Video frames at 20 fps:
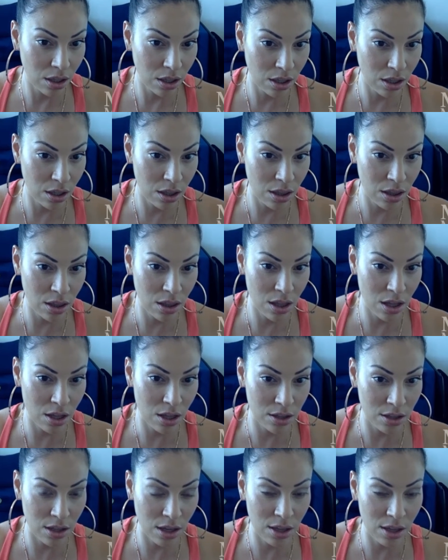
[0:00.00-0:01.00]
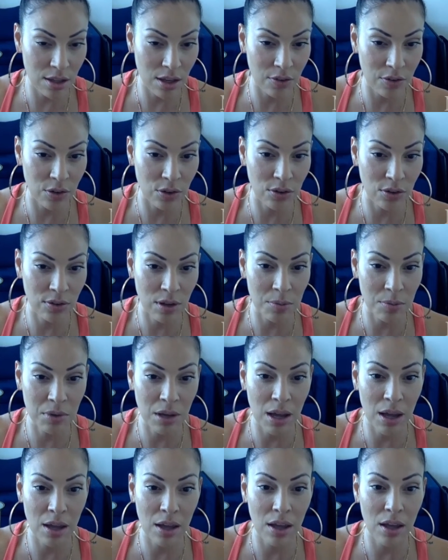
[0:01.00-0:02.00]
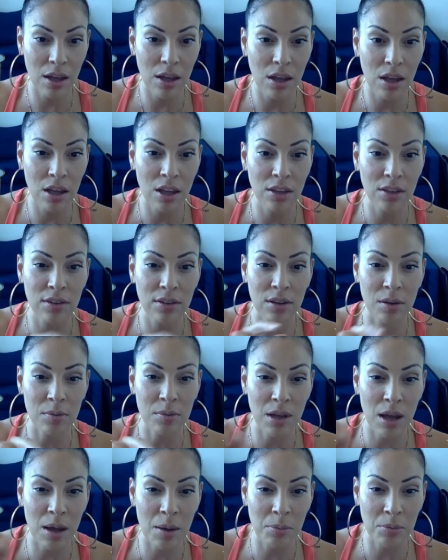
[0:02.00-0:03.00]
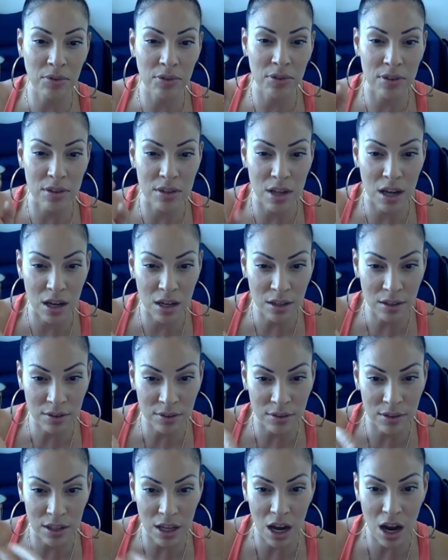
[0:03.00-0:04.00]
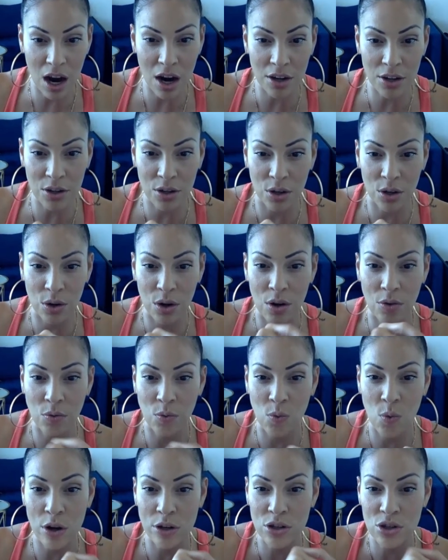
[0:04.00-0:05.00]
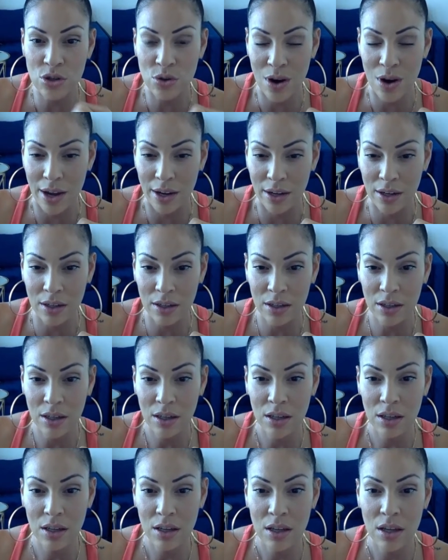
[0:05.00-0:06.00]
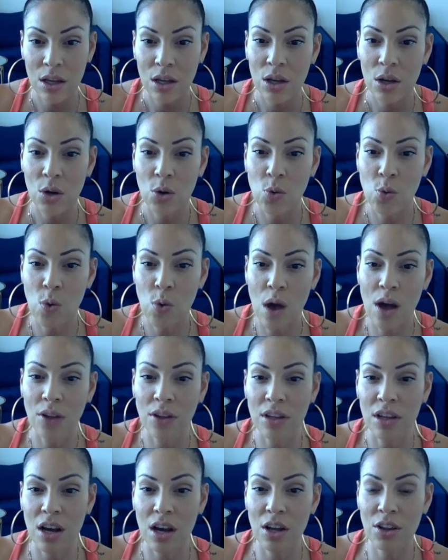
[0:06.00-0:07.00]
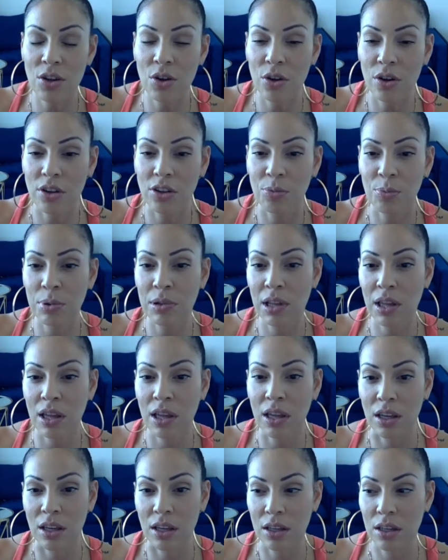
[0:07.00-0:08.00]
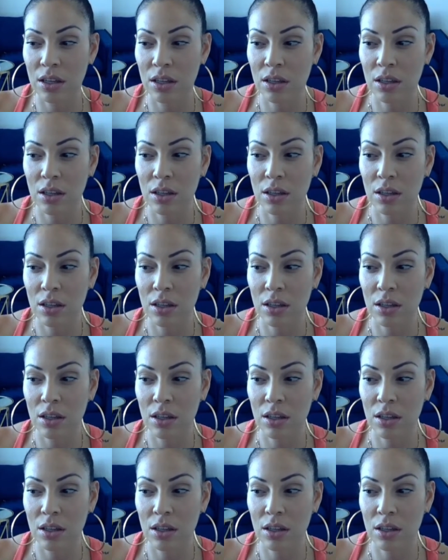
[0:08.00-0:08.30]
in the DAW, it sometimes ducks the audio of one track while the other is playing.